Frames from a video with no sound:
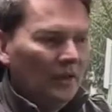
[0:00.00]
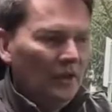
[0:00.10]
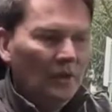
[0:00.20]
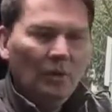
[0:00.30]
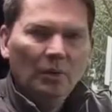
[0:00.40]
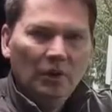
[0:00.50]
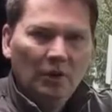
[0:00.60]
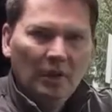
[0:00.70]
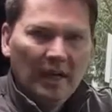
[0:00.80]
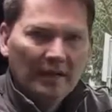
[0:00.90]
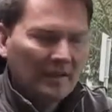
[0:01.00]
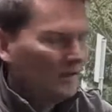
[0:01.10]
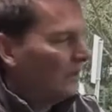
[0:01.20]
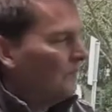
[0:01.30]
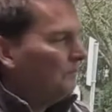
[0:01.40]
the new Uconnect
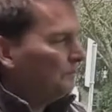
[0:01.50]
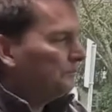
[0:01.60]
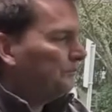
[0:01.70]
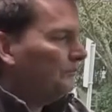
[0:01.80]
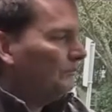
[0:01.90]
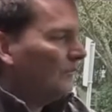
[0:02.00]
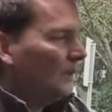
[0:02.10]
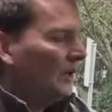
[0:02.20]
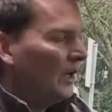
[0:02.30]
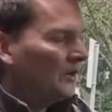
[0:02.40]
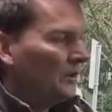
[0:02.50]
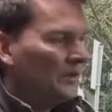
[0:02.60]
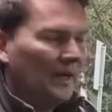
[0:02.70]
system, but also a